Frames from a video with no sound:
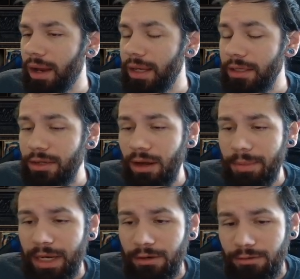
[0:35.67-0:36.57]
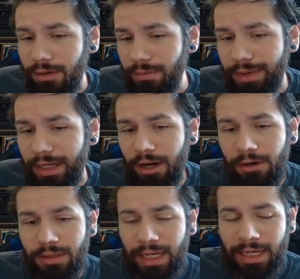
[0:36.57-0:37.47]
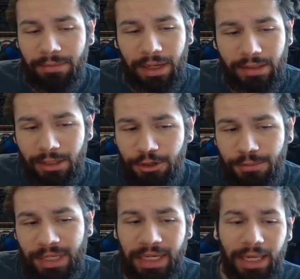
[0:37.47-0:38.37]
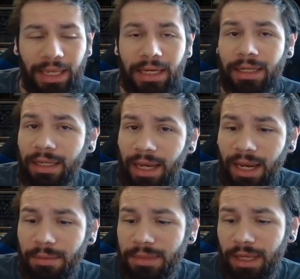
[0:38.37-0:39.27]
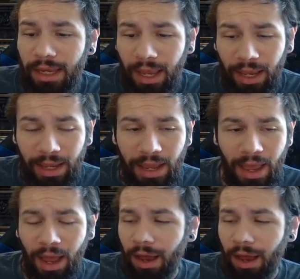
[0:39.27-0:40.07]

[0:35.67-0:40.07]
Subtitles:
saw my YouTube videos and he messaged me in game saying, "Hey,